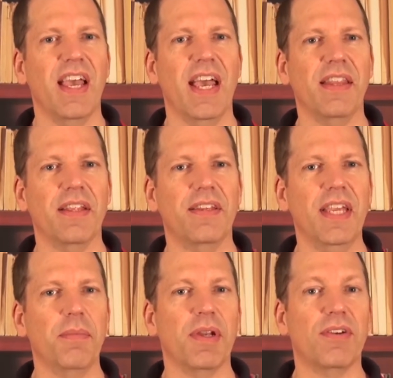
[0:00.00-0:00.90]
and the
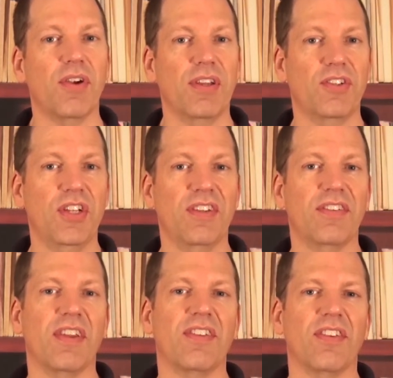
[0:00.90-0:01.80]
demon addressed
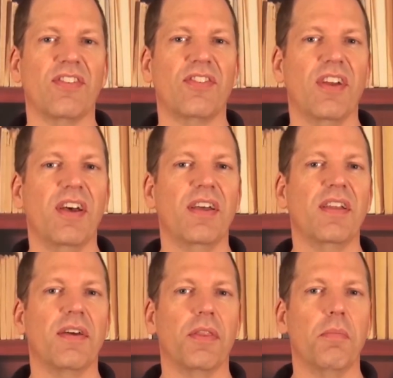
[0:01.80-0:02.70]
Jesus as the
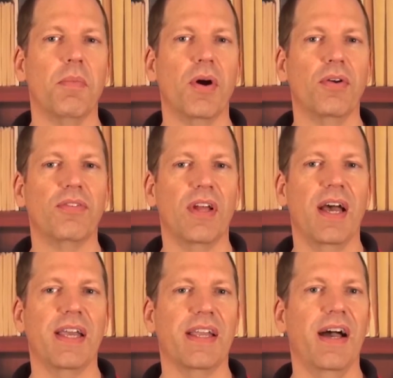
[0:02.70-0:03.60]
Son of the Most
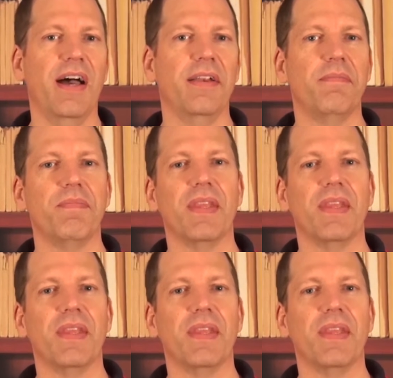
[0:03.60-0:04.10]
High God.